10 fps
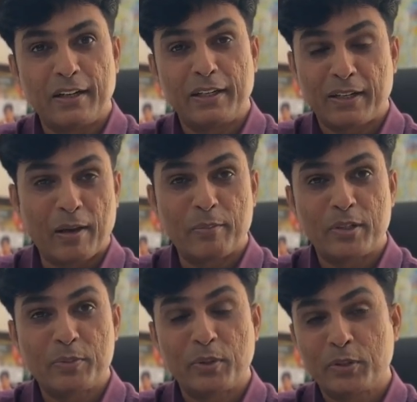in
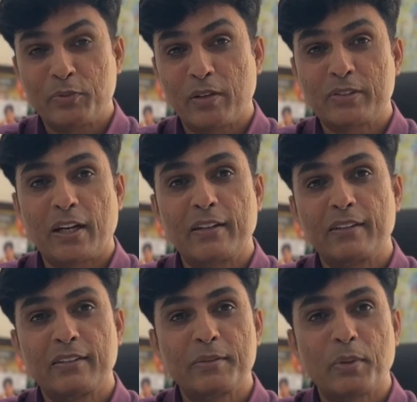Cambridge, because we have
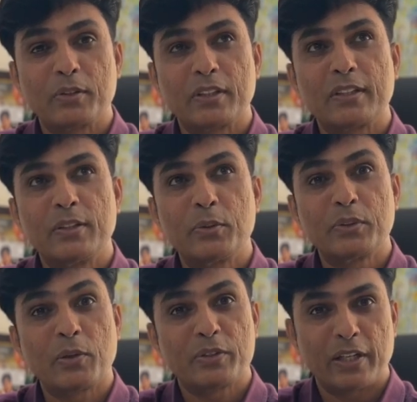started this project in
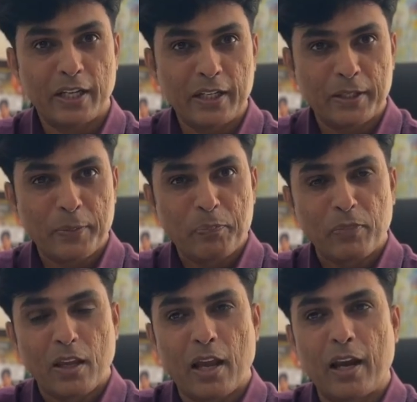2008
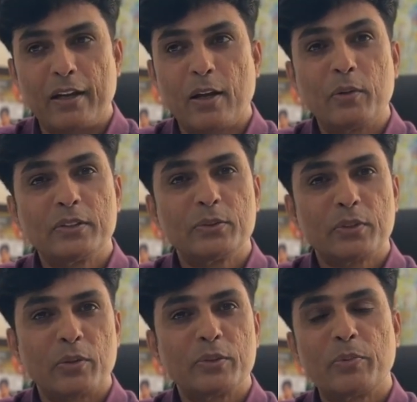and now in
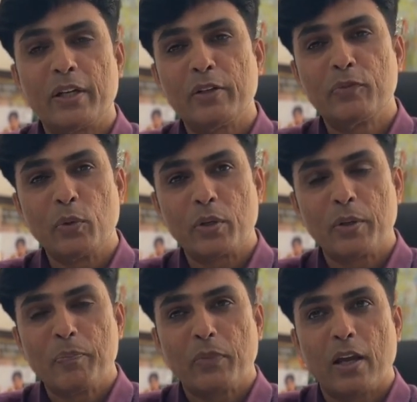2024.
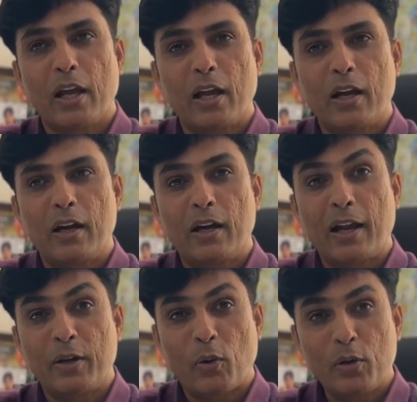
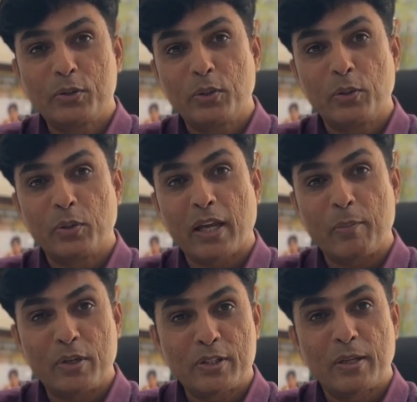And also
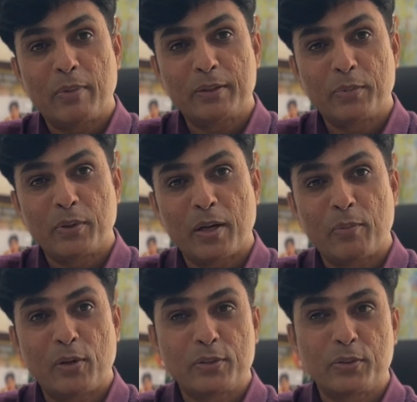Cambridge Ki Baat program
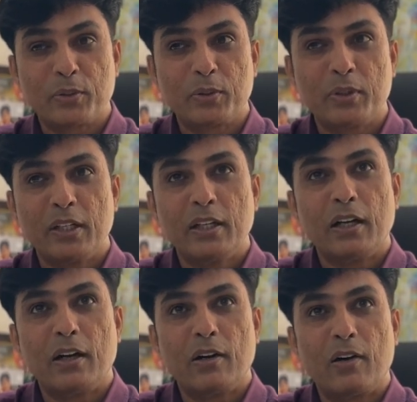also
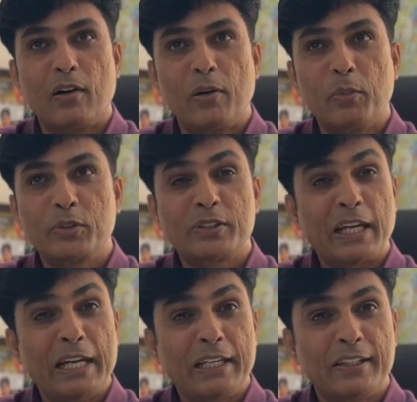almost
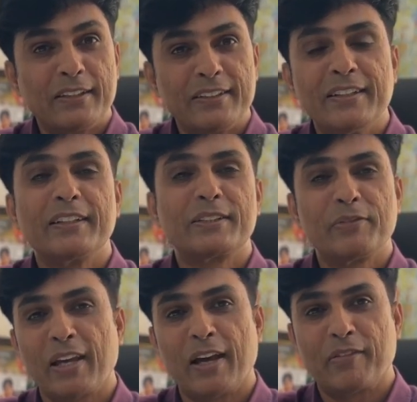8 years
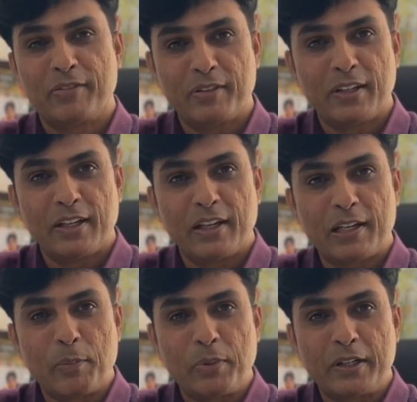we have
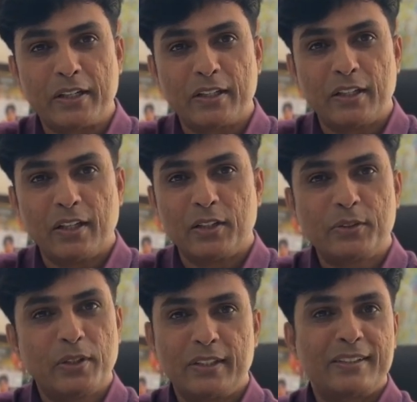completed.
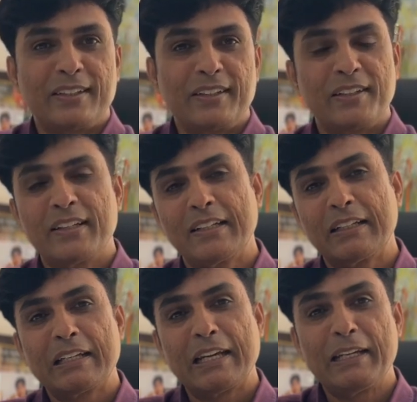So it's
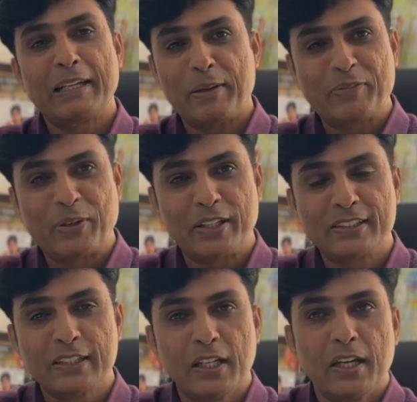a great time for us.